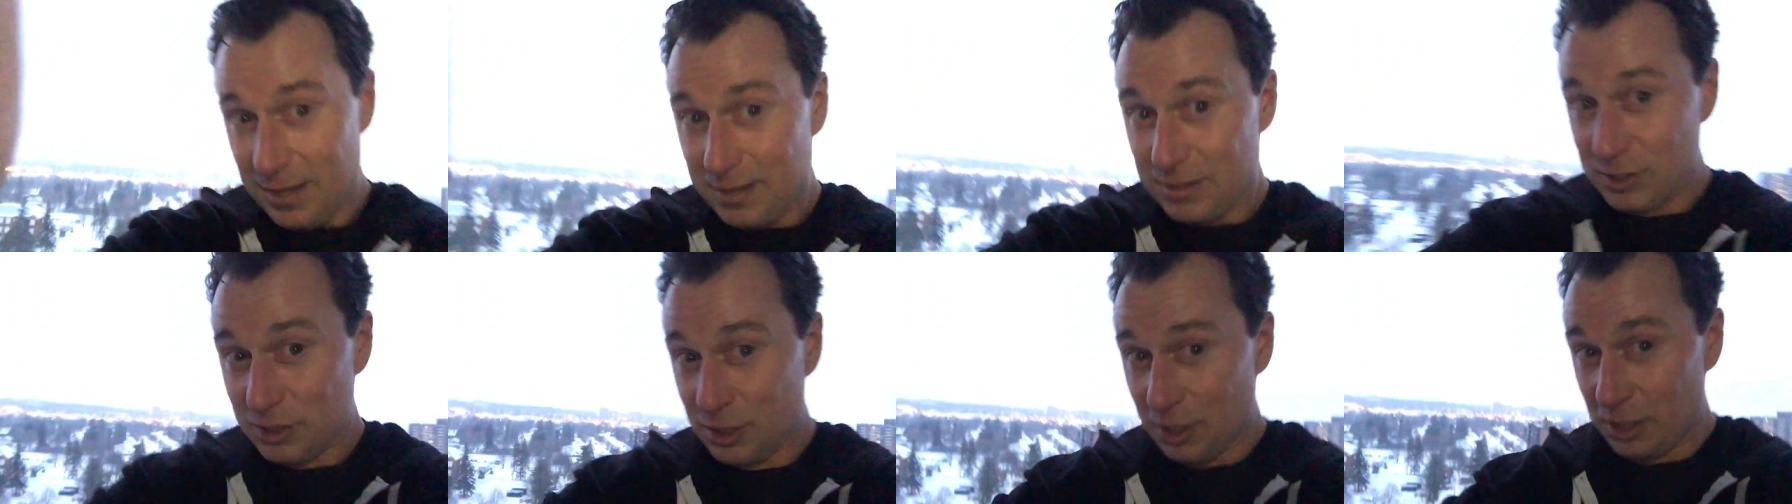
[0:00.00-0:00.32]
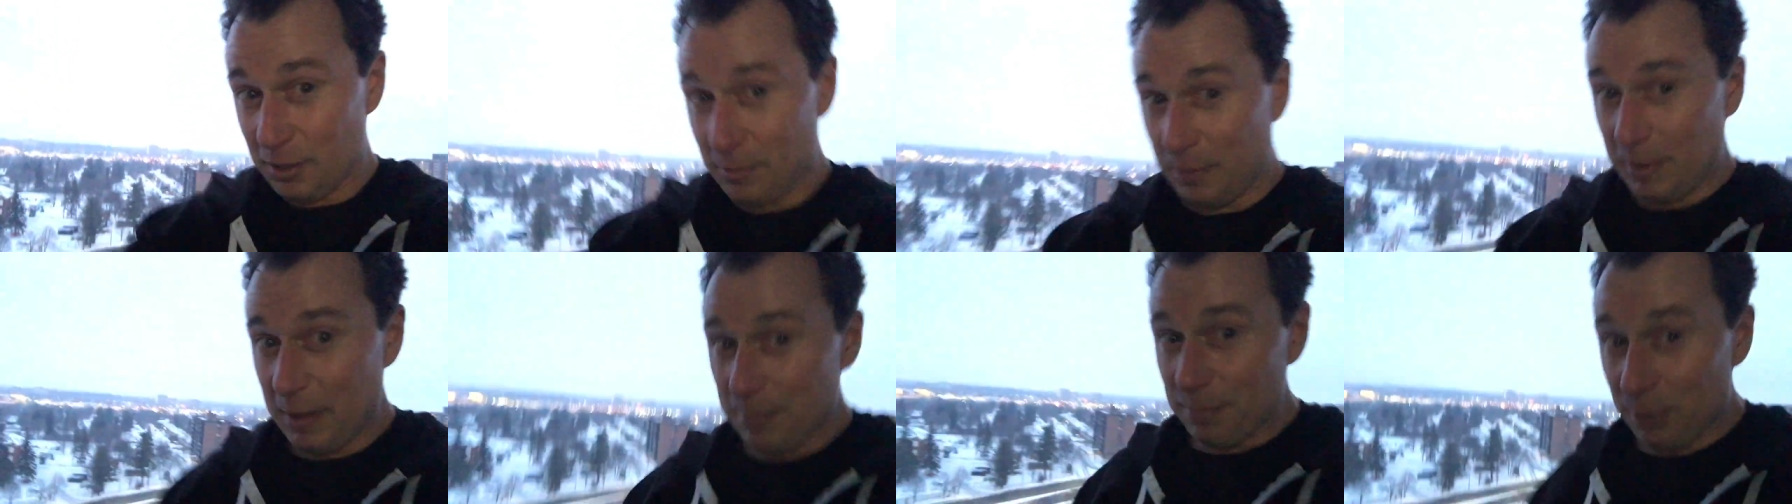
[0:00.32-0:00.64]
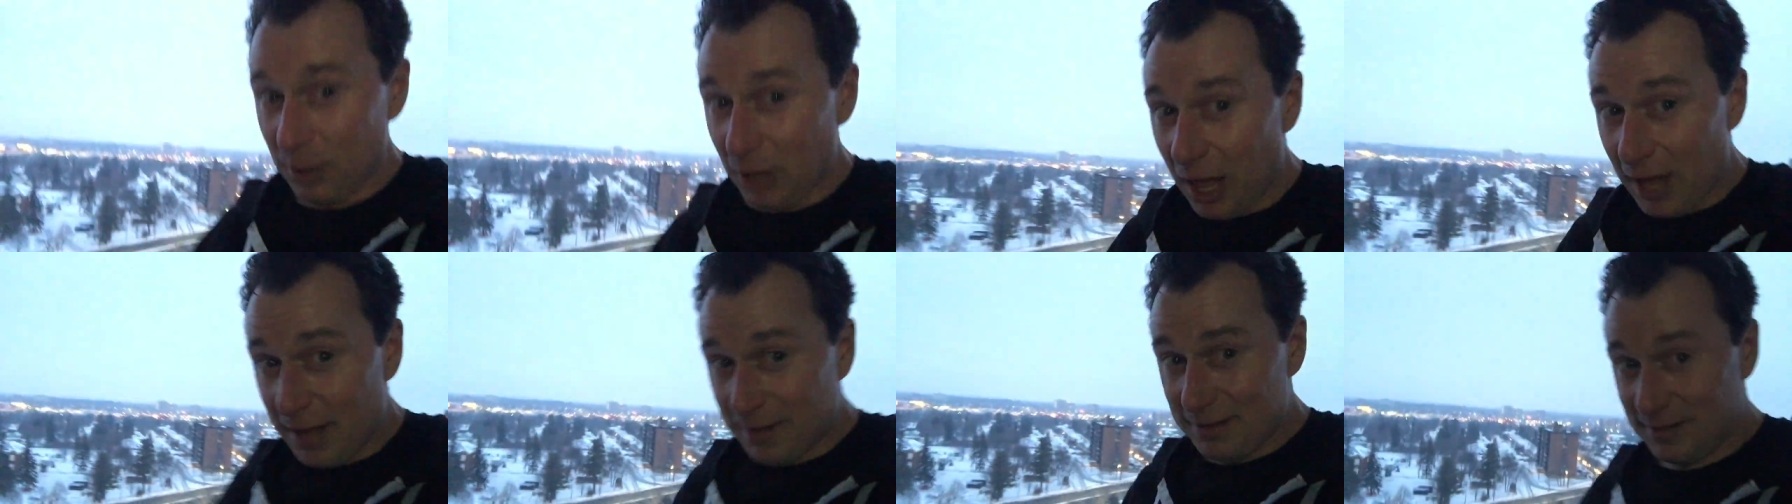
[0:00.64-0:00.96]
It's going to be
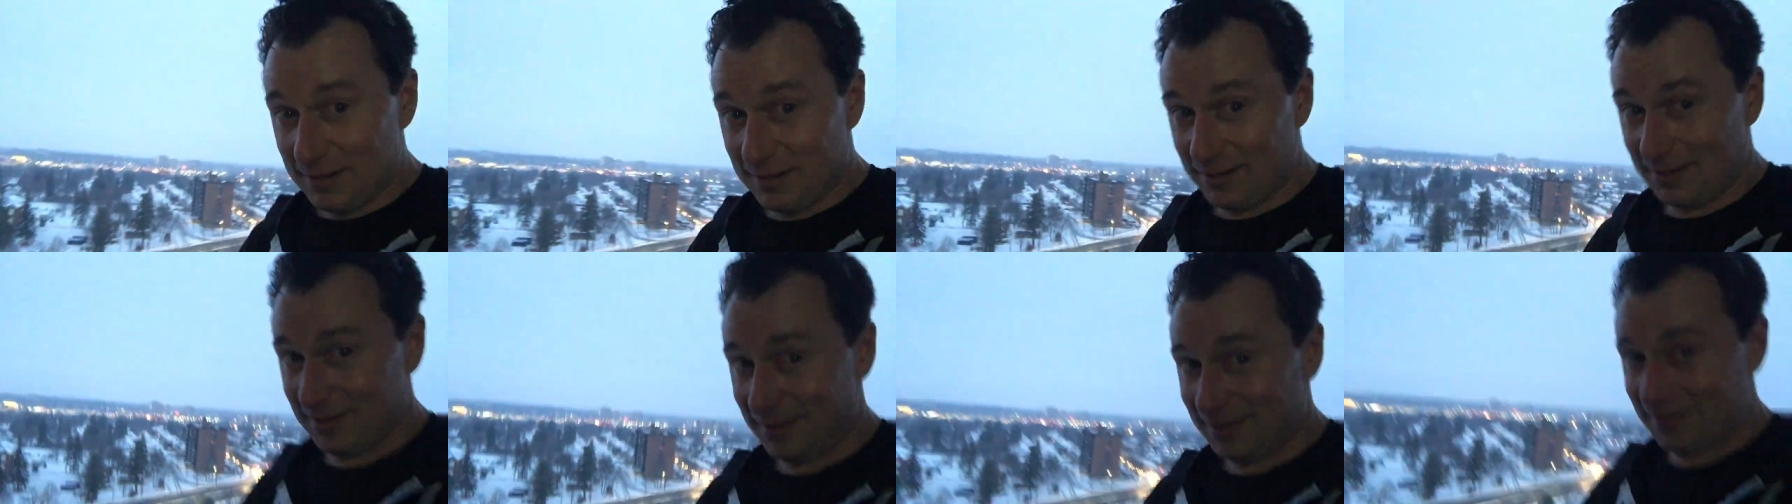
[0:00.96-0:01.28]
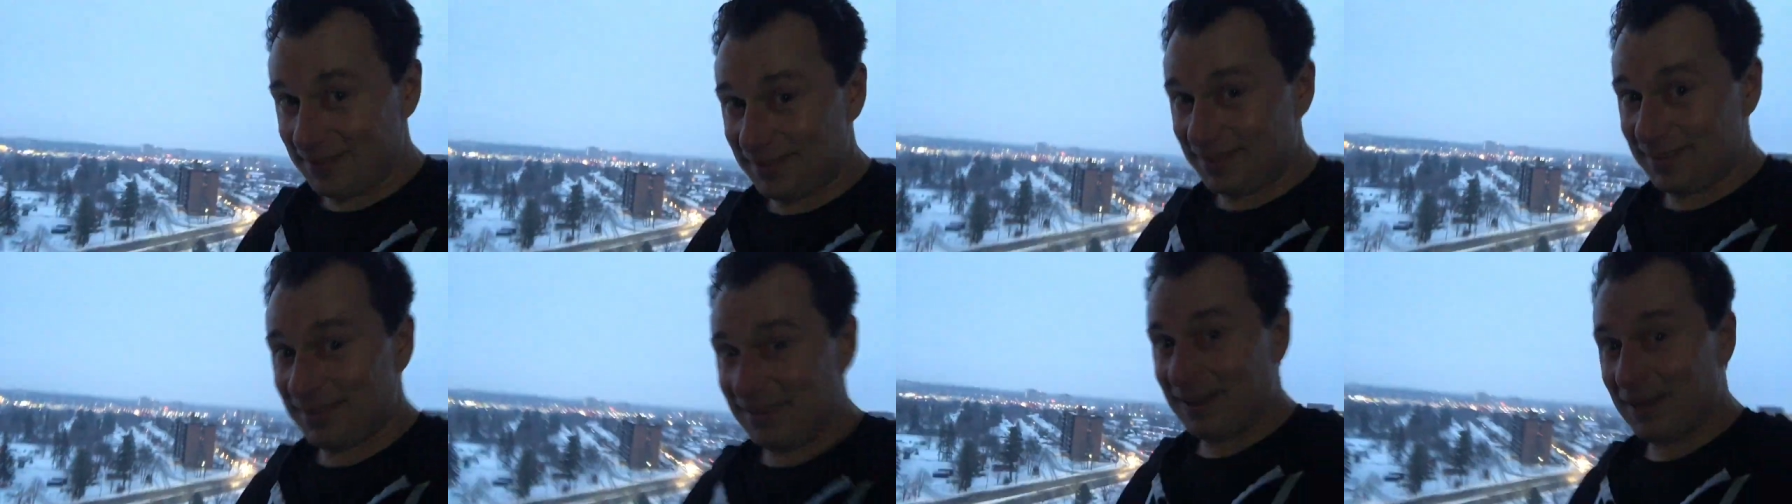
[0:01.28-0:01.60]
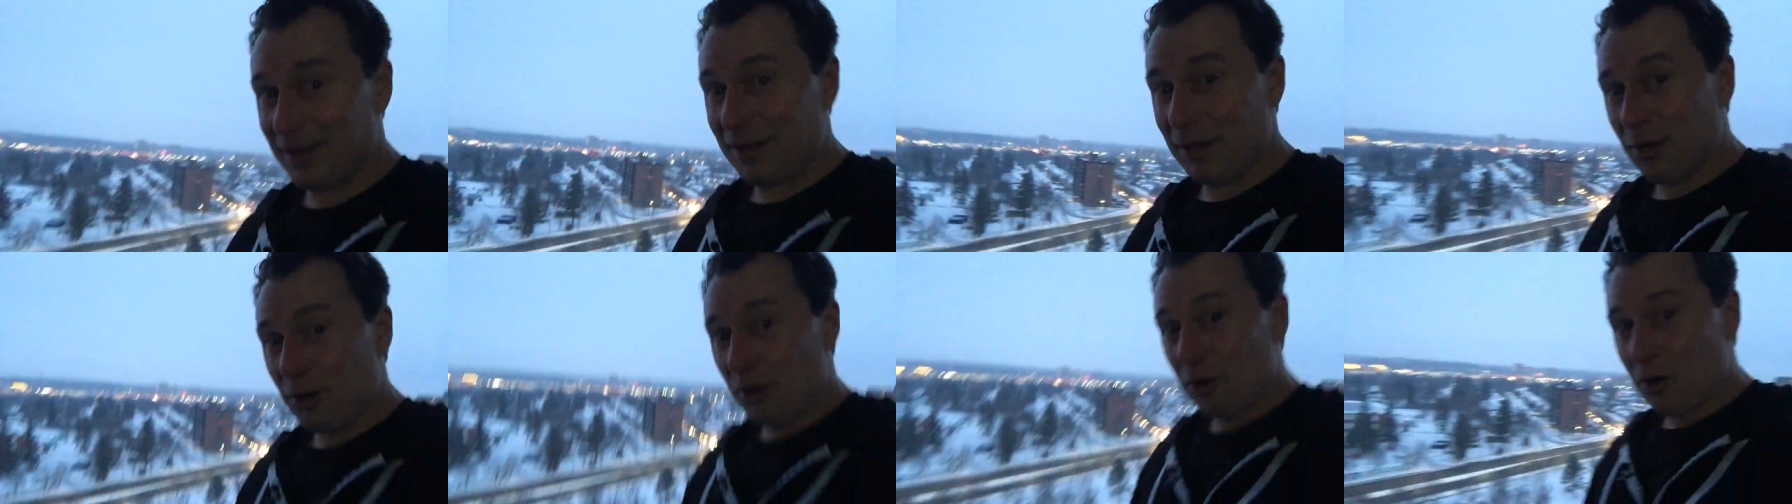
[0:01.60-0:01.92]
blunt.
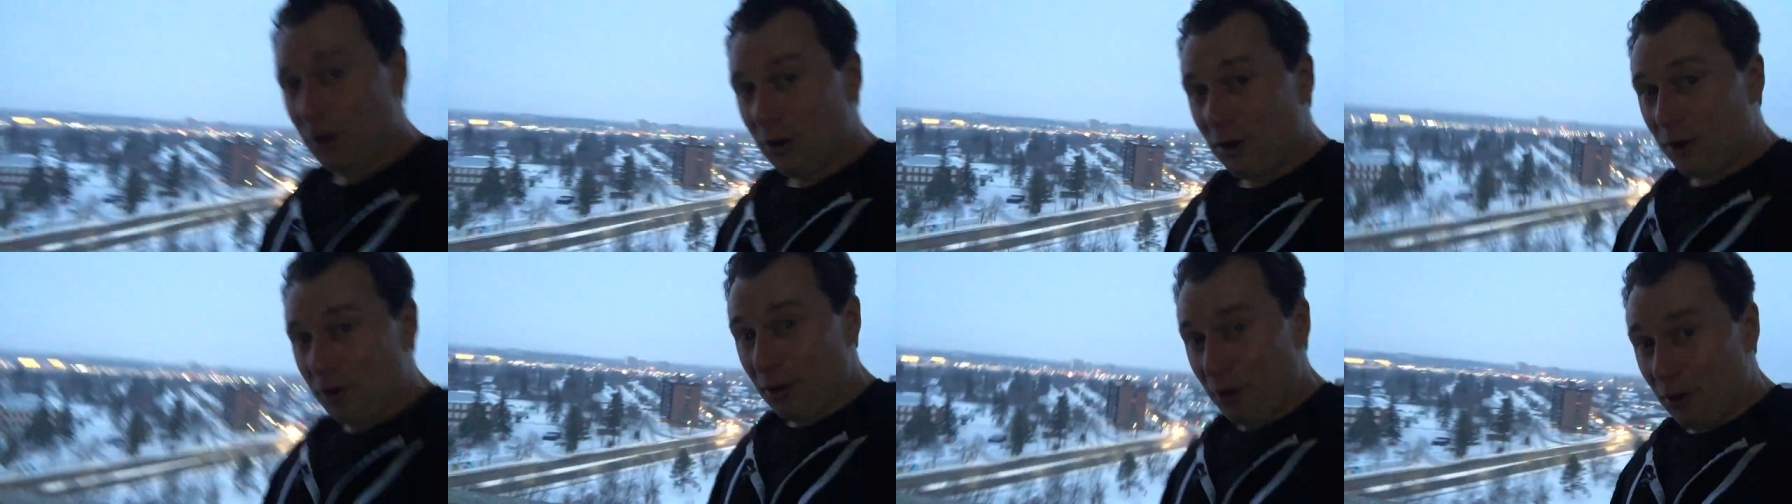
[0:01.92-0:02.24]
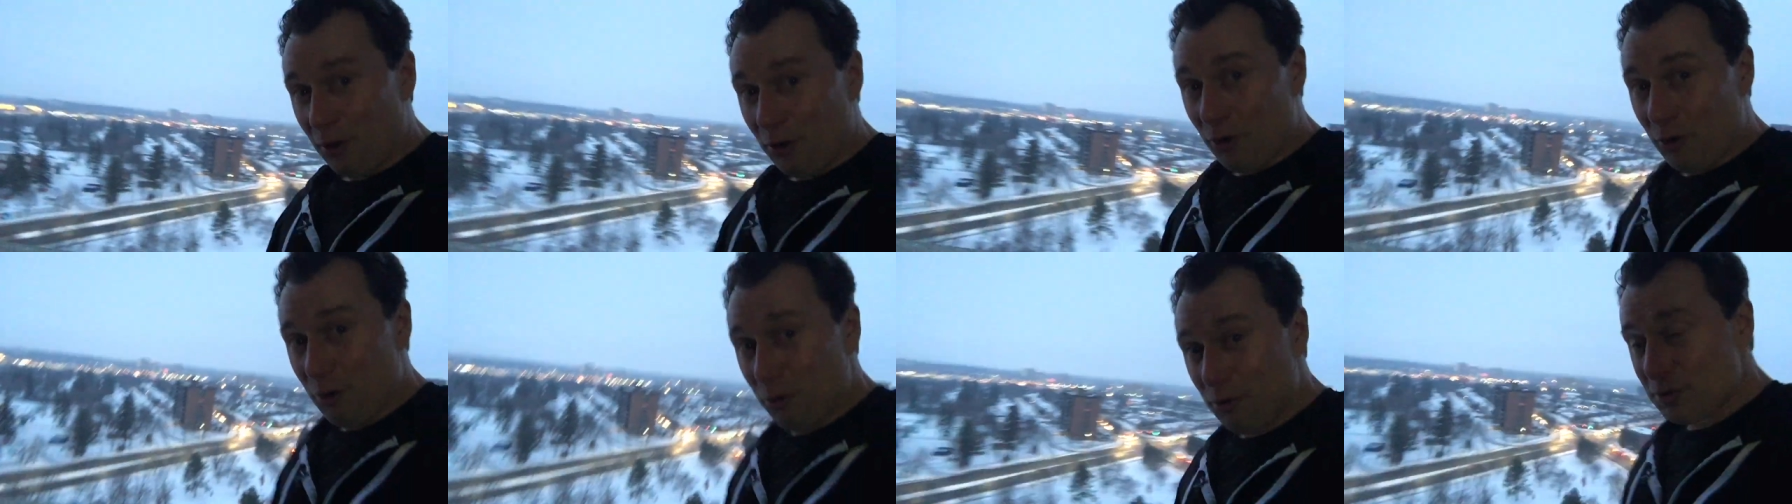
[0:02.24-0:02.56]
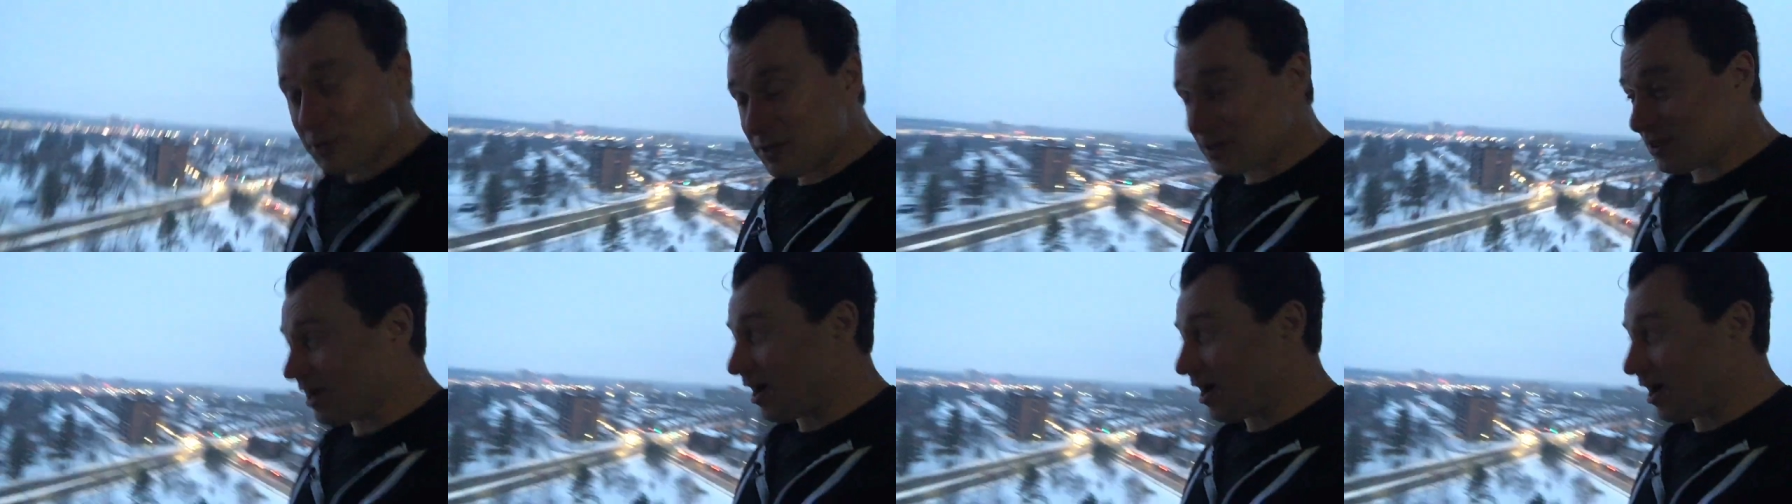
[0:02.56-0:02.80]
Who's